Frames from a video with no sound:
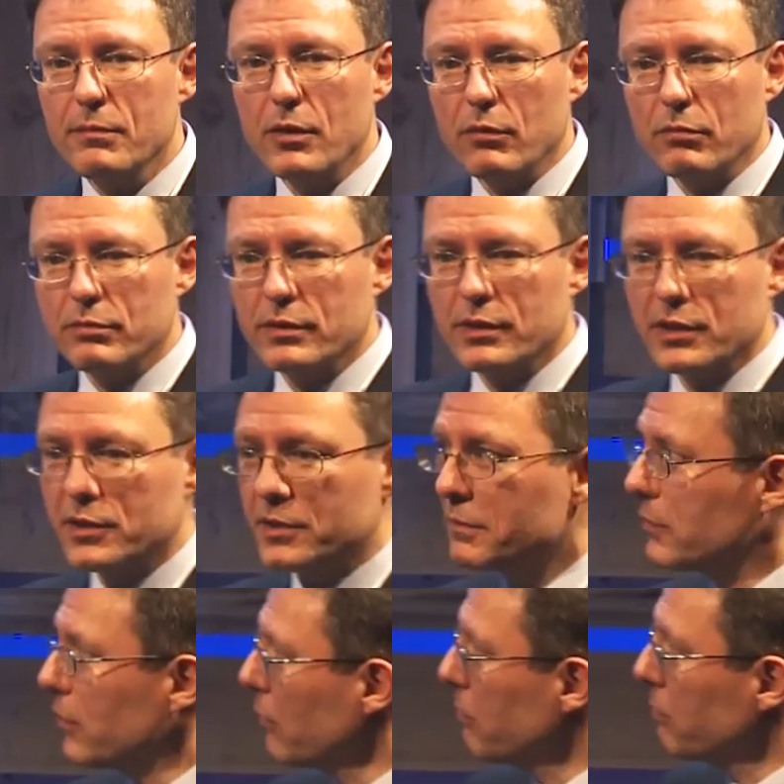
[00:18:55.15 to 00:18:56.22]
No, this
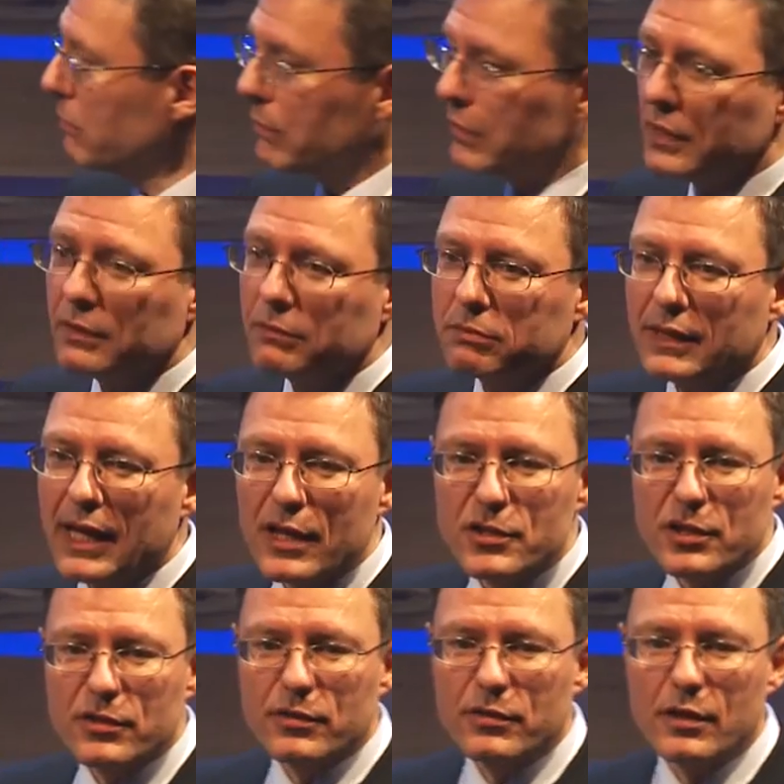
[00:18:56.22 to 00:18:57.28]
sort of little
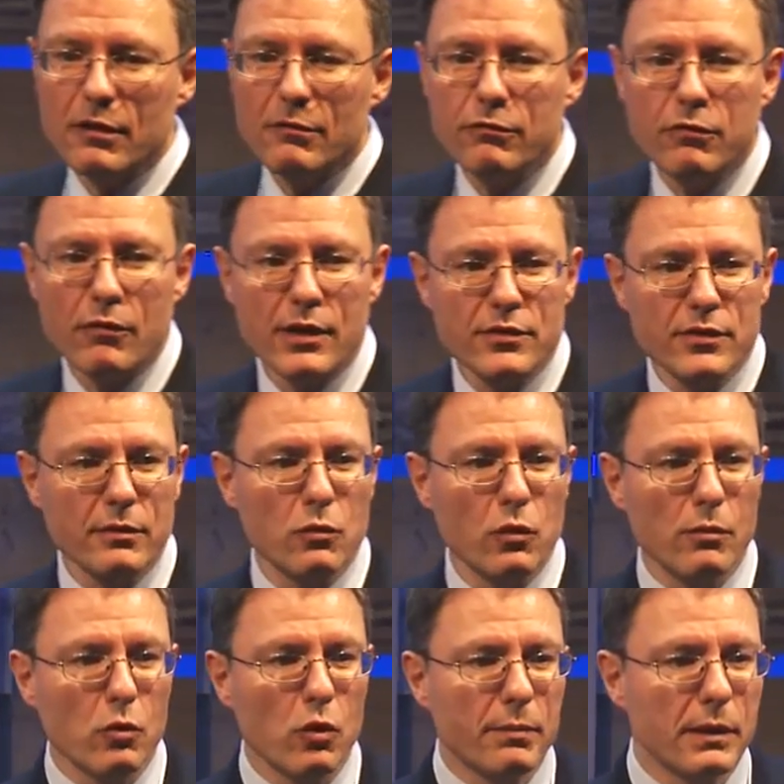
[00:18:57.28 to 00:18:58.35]
gadgets influencing more
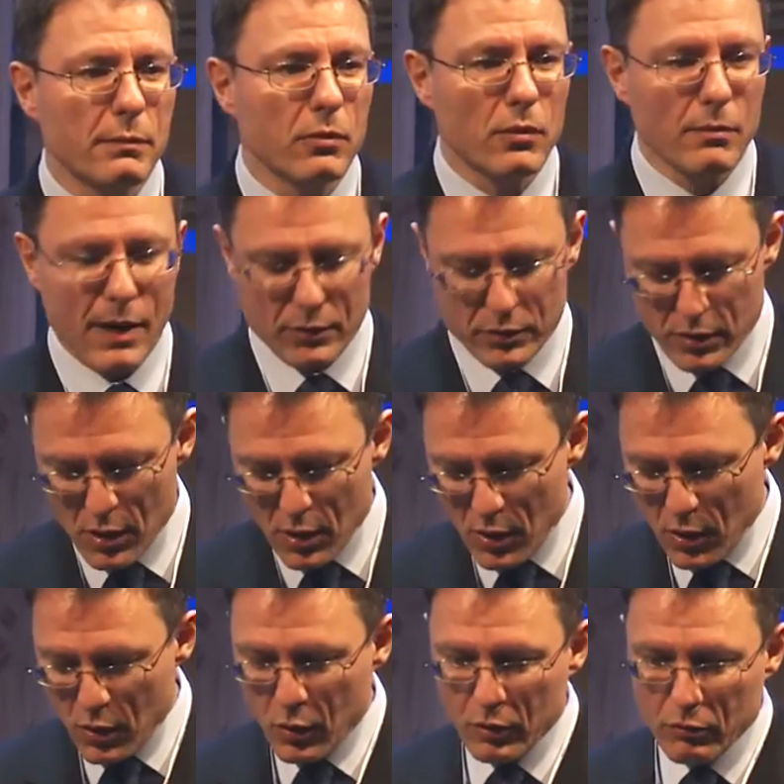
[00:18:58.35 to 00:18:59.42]
and more people about
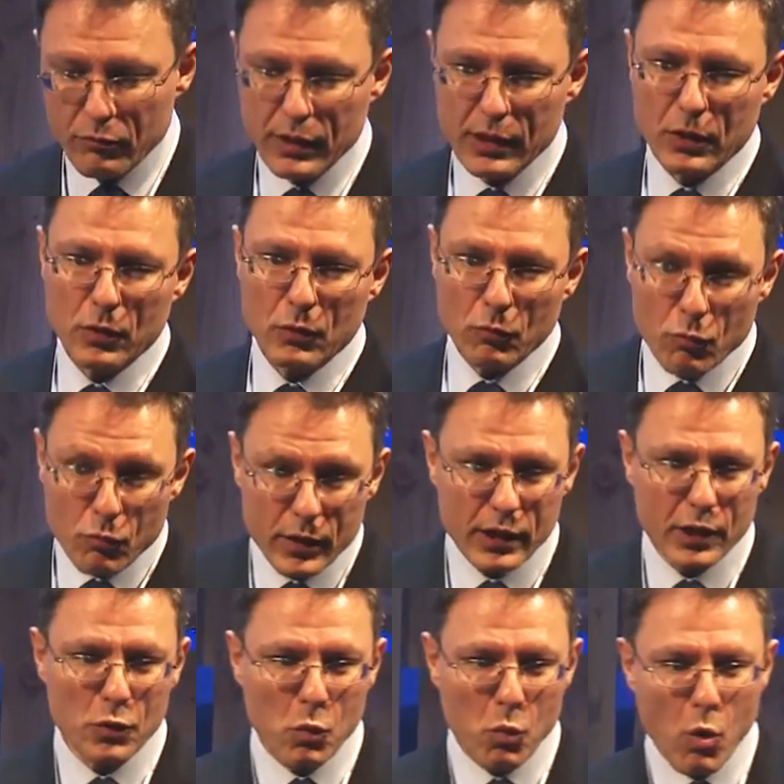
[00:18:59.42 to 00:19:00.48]
really,
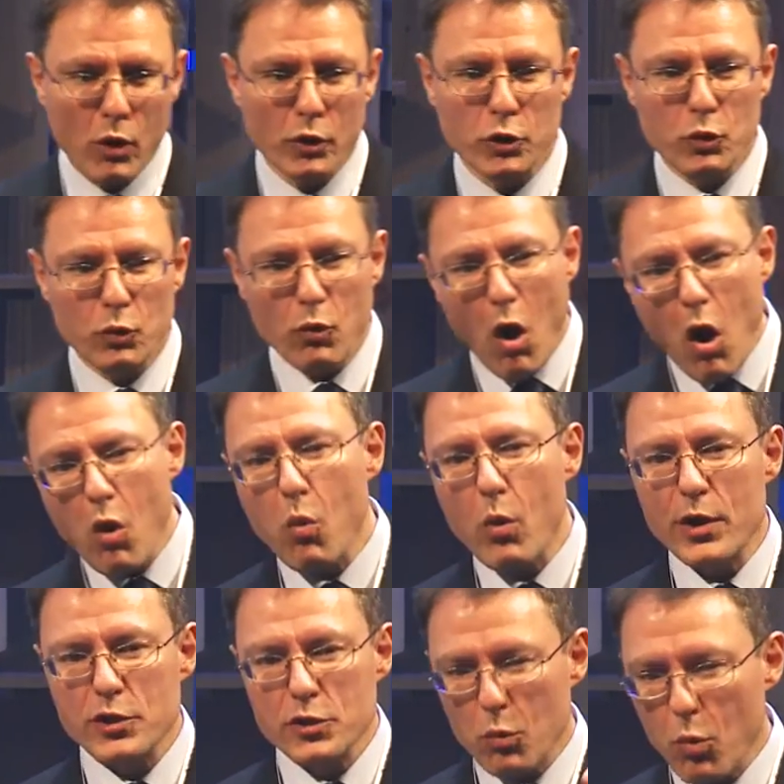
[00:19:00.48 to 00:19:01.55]
really what you always